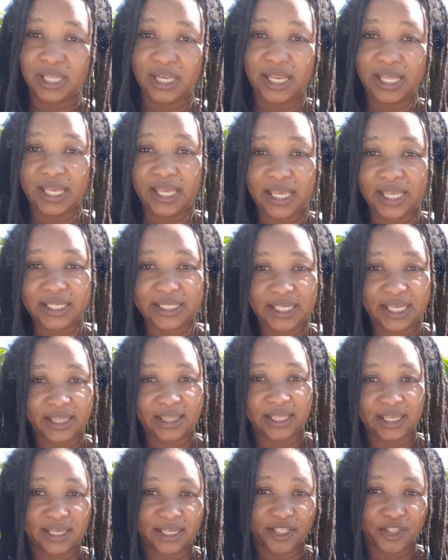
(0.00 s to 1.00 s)
The link is
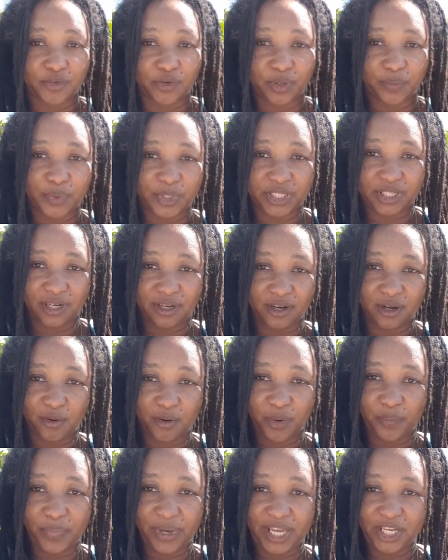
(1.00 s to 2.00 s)
in the description,
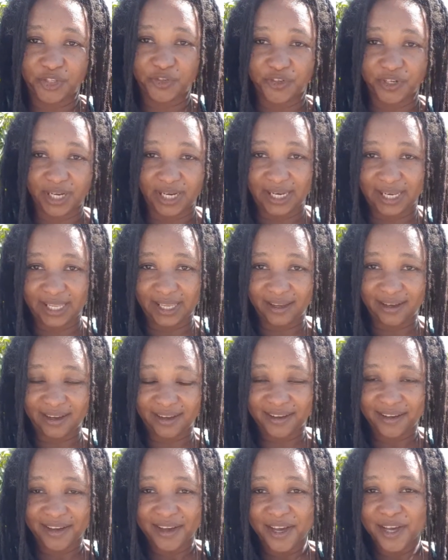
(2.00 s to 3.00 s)
our Patreon link,
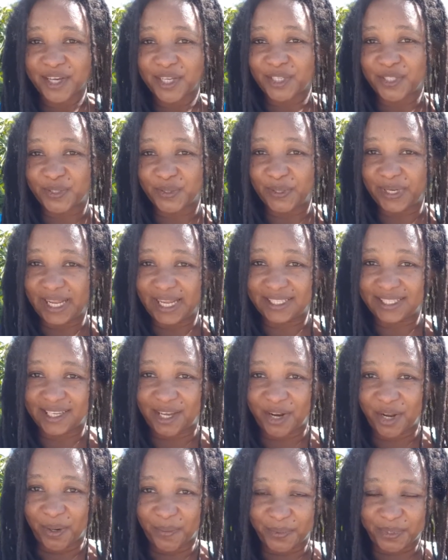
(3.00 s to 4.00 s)
so that's
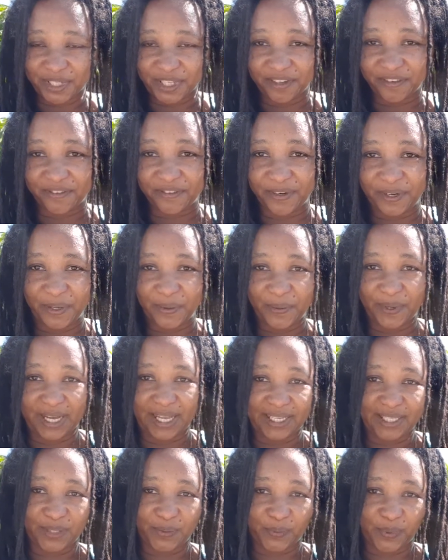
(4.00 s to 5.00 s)
an option for you
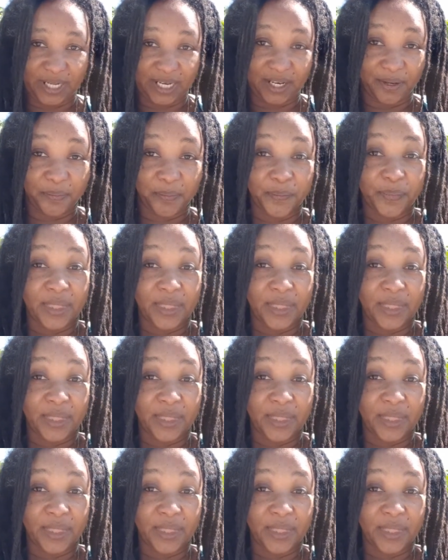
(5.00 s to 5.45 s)
as well.